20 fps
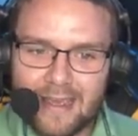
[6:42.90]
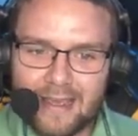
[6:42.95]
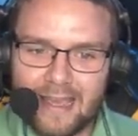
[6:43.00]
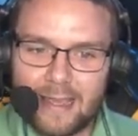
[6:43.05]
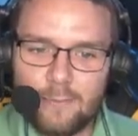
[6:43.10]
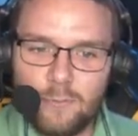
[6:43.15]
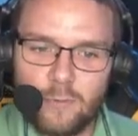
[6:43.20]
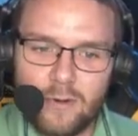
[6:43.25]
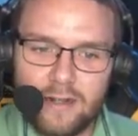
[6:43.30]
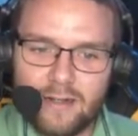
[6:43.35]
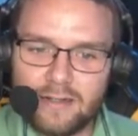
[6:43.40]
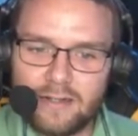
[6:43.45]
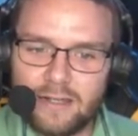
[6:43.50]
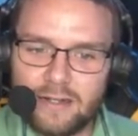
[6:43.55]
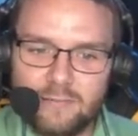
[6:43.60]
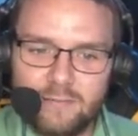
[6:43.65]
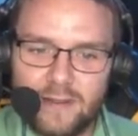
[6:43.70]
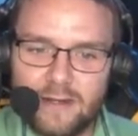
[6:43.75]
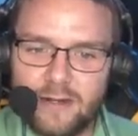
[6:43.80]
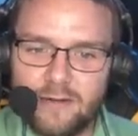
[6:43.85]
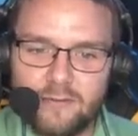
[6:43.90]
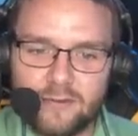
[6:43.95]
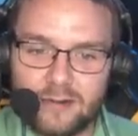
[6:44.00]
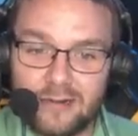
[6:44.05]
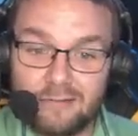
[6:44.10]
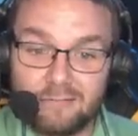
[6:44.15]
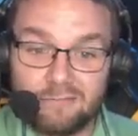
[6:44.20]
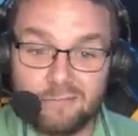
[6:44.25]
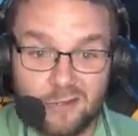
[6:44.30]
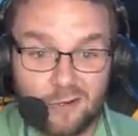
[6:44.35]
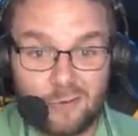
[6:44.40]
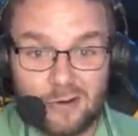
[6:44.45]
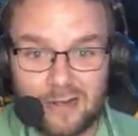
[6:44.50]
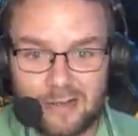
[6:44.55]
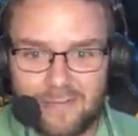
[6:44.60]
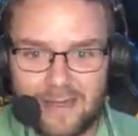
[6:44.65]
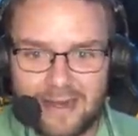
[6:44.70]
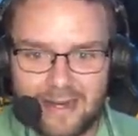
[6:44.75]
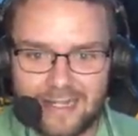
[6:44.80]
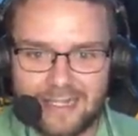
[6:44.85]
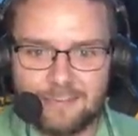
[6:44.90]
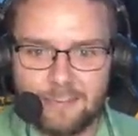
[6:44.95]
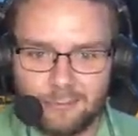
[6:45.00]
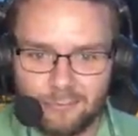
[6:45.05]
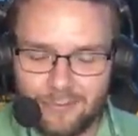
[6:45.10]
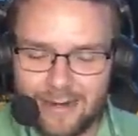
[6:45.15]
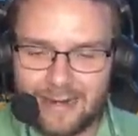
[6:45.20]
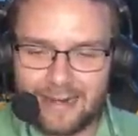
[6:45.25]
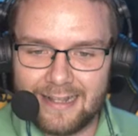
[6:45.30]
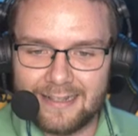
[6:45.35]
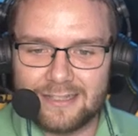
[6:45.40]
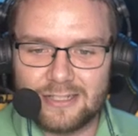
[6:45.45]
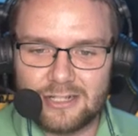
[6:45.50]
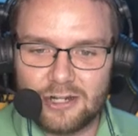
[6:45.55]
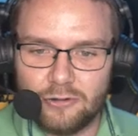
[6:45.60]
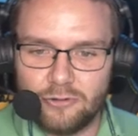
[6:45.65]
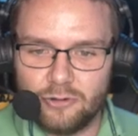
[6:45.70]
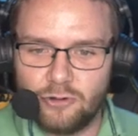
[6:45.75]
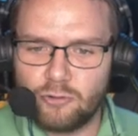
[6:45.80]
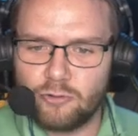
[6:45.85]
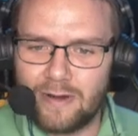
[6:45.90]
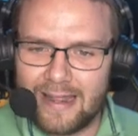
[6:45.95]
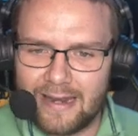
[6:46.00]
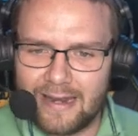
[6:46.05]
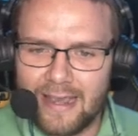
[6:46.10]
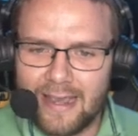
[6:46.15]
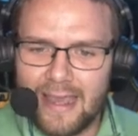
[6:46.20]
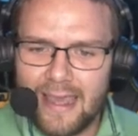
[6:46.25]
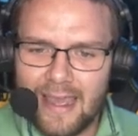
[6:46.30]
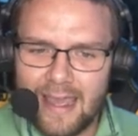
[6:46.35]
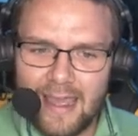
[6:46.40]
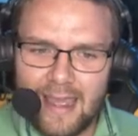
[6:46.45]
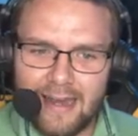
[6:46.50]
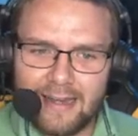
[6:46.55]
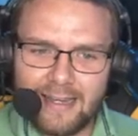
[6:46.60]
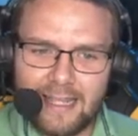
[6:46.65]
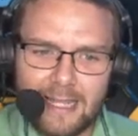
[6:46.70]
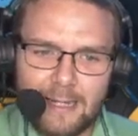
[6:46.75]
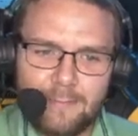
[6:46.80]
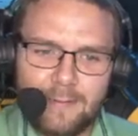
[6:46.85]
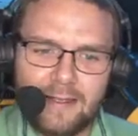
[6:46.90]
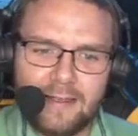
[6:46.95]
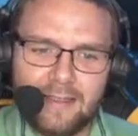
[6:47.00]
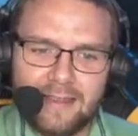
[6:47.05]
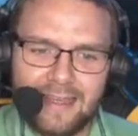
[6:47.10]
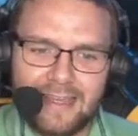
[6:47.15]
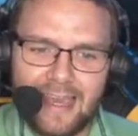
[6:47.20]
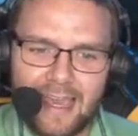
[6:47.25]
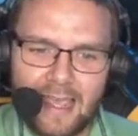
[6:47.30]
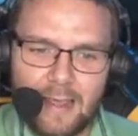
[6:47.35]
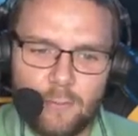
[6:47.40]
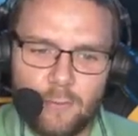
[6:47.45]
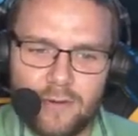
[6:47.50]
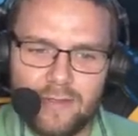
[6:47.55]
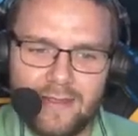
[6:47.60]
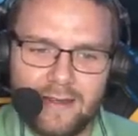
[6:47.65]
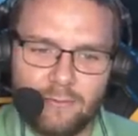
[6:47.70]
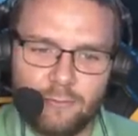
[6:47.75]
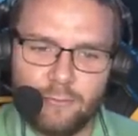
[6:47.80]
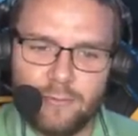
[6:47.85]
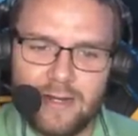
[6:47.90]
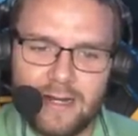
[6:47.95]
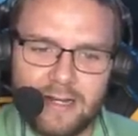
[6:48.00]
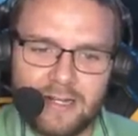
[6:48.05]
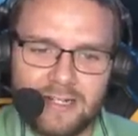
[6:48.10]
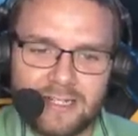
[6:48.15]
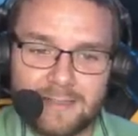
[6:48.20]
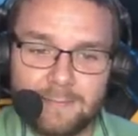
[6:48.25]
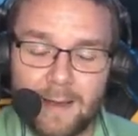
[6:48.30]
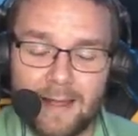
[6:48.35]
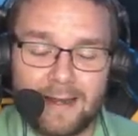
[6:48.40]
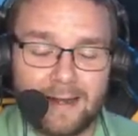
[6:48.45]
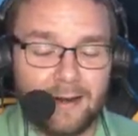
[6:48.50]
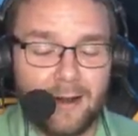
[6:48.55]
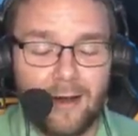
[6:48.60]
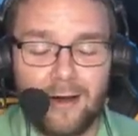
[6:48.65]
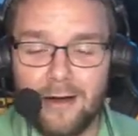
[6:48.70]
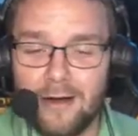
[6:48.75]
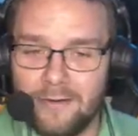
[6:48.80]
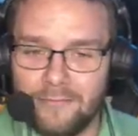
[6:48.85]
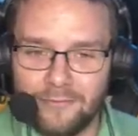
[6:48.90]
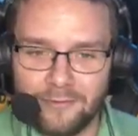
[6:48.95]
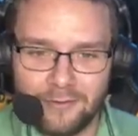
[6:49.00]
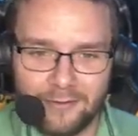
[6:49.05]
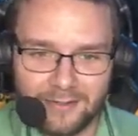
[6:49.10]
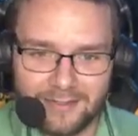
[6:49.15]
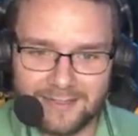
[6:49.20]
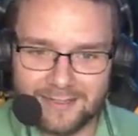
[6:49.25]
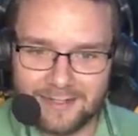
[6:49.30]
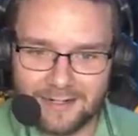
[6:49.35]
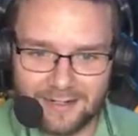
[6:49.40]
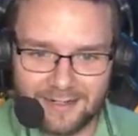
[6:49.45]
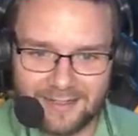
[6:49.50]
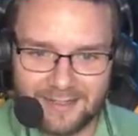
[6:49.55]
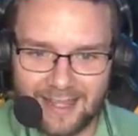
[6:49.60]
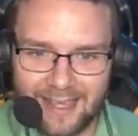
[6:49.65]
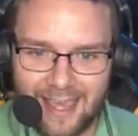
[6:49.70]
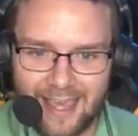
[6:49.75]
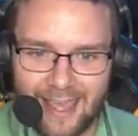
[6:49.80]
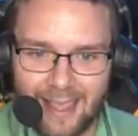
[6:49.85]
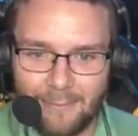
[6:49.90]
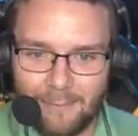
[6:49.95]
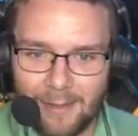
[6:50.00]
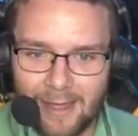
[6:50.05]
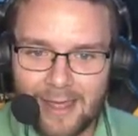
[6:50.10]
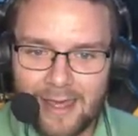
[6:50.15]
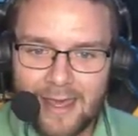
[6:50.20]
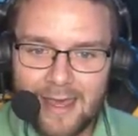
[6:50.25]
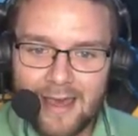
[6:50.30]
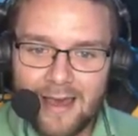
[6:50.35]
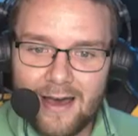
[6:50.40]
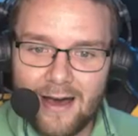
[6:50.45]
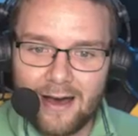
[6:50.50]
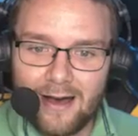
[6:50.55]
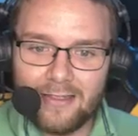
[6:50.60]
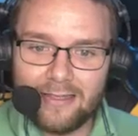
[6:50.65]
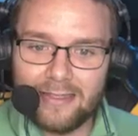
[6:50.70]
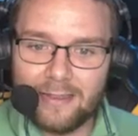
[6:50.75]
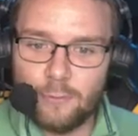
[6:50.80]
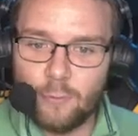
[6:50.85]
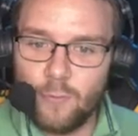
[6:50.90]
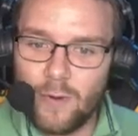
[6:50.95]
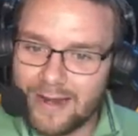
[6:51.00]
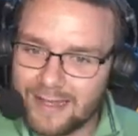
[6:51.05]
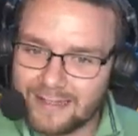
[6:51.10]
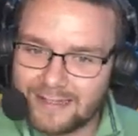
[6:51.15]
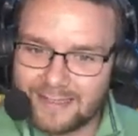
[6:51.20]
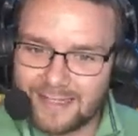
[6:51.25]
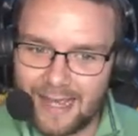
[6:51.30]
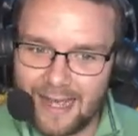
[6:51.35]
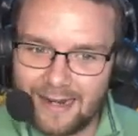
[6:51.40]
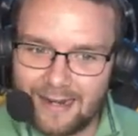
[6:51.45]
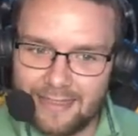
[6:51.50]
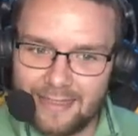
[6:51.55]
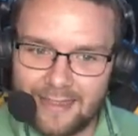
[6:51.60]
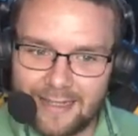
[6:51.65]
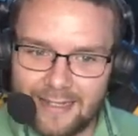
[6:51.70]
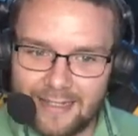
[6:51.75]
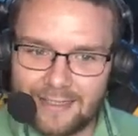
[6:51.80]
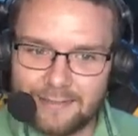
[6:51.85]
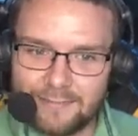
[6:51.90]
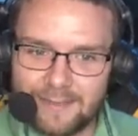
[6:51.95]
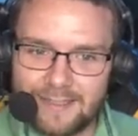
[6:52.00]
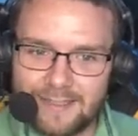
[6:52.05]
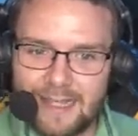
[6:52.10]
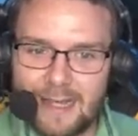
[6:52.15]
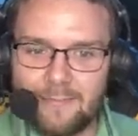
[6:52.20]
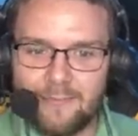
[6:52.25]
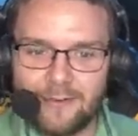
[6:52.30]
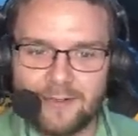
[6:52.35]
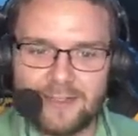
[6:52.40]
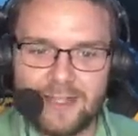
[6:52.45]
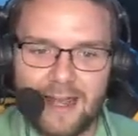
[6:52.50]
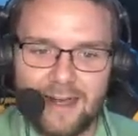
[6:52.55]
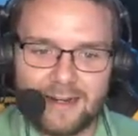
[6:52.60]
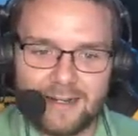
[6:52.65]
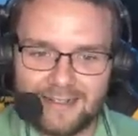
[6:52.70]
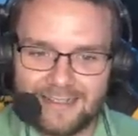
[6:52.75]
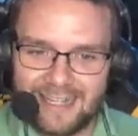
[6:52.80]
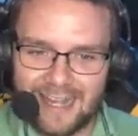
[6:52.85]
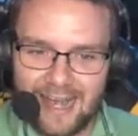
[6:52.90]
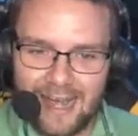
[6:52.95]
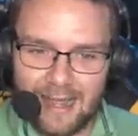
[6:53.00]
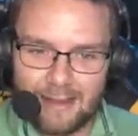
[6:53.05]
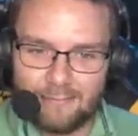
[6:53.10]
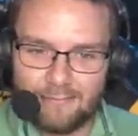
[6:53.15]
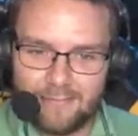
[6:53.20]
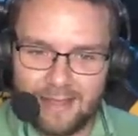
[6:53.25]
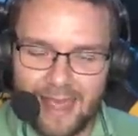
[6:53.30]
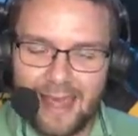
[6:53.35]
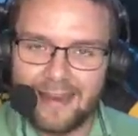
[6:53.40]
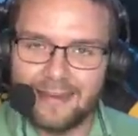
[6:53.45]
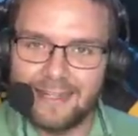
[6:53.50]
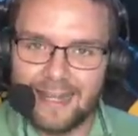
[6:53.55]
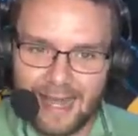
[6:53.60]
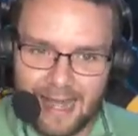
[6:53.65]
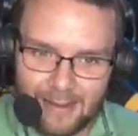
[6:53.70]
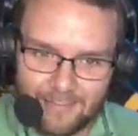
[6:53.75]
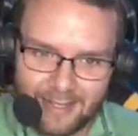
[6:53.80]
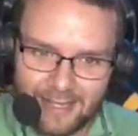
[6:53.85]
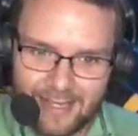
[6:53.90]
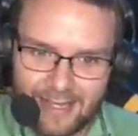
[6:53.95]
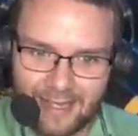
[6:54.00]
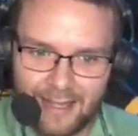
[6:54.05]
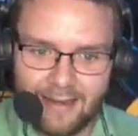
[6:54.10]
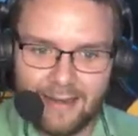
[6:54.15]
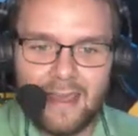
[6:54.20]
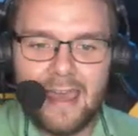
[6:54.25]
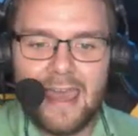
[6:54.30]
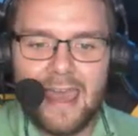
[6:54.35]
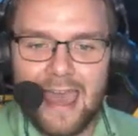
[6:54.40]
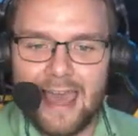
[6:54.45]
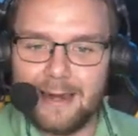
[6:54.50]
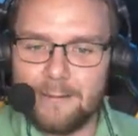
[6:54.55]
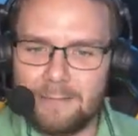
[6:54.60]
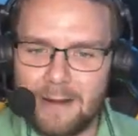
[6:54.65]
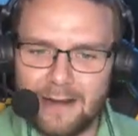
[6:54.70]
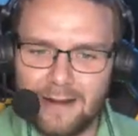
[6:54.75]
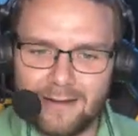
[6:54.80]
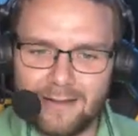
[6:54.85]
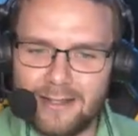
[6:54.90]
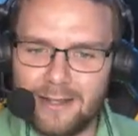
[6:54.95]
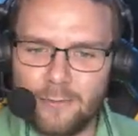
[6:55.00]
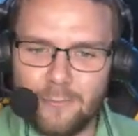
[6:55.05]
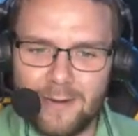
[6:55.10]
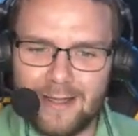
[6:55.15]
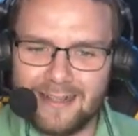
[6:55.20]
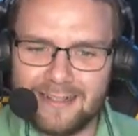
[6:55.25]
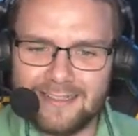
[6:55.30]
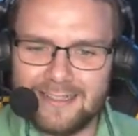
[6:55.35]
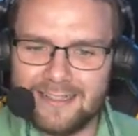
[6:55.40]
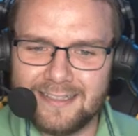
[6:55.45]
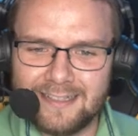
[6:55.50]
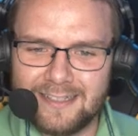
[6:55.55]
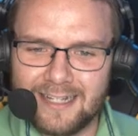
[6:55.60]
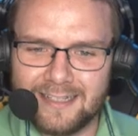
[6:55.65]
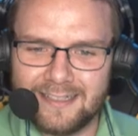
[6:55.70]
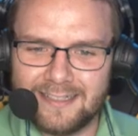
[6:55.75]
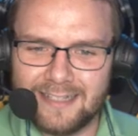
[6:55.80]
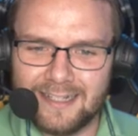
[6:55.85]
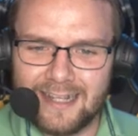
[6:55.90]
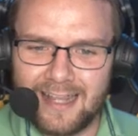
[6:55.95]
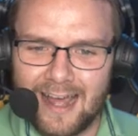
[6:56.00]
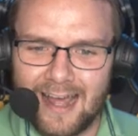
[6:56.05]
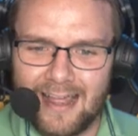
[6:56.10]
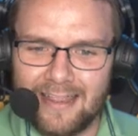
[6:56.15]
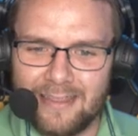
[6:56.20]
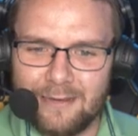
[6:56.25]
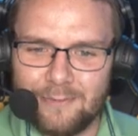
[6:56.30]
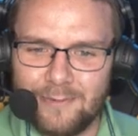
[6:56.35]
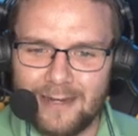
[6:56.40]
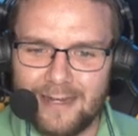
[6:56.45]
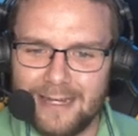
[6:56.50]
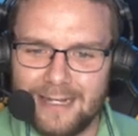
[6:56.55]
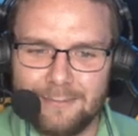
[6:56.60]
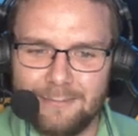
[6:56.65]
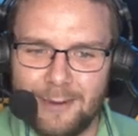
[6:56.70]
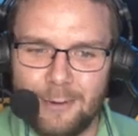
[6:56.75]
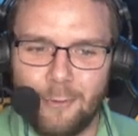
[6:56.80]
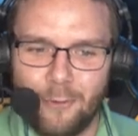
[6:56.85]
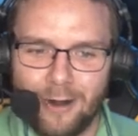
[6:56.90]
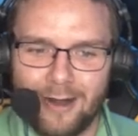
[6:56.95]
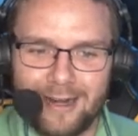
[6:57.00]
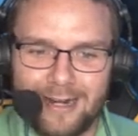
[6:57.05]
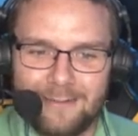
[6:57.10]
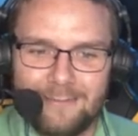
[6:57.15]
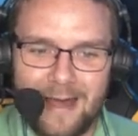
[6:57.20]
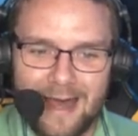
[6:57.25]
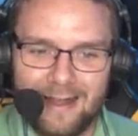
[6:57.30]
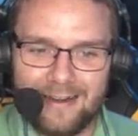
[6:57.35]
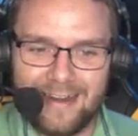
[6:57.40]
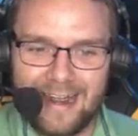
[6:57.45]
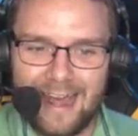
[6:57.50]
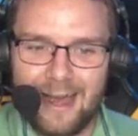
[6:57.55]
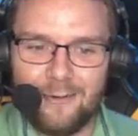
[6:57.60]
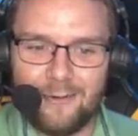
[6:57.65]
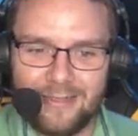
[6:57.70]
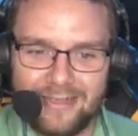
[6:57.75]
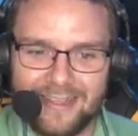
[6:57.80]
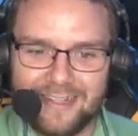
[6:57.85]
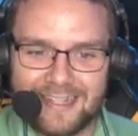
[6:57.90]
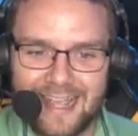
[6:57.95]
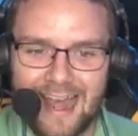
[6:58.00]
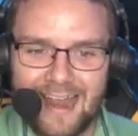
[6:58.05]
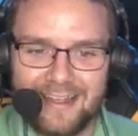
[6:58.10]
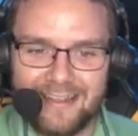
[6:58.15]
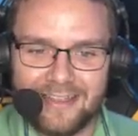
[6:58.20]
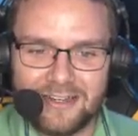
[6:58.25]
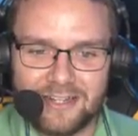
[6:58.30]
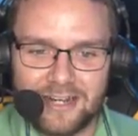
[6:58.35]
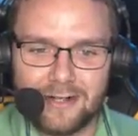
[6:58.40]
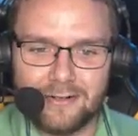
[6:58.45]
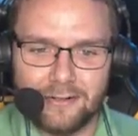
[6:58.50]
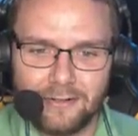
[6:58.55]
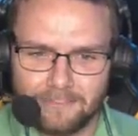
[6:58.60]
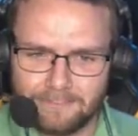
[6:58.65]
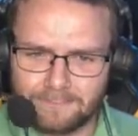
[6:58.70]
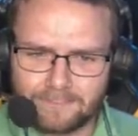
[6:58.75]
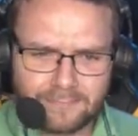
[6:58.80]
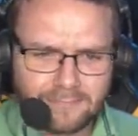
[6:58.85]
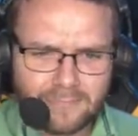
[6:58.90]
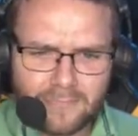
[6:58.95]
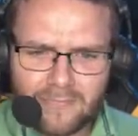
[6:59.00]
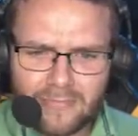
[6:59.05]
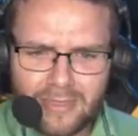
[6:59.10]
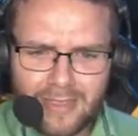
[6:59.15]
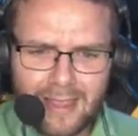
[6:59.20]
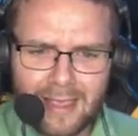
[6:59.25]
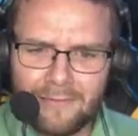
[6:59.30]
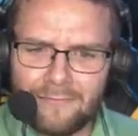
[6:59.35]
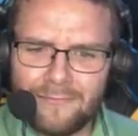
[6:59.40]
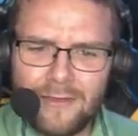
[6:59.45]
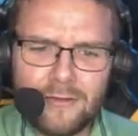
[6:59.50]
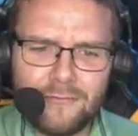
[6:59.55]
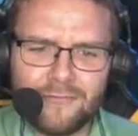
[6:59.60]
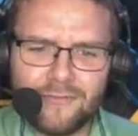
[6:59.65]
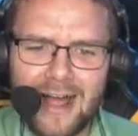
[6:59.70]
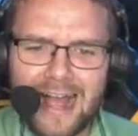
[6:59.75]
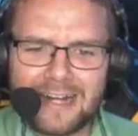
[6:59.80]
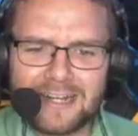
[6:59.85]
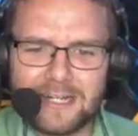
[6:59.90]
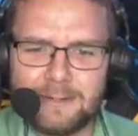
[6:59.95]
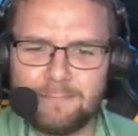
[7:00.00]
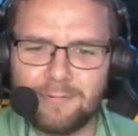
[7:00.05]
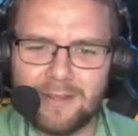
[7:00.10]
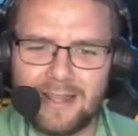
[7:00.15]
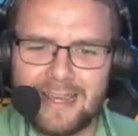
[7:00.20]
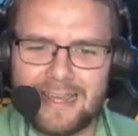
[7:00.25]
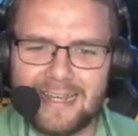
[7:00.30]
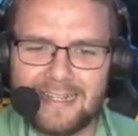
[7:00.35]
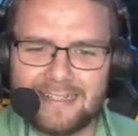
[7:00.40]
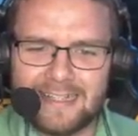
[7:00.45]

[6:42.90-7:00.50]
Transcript: Game 1 could have been over in 20 minutes, but Radiance showed grit in keeping the game within reach despite an awful start to the game. On the winning side of things was Sam for Soccer, time and time again, and apparently Wheelix is just a god that we need to be worried about now with this guy in the jungle. A few flashy plays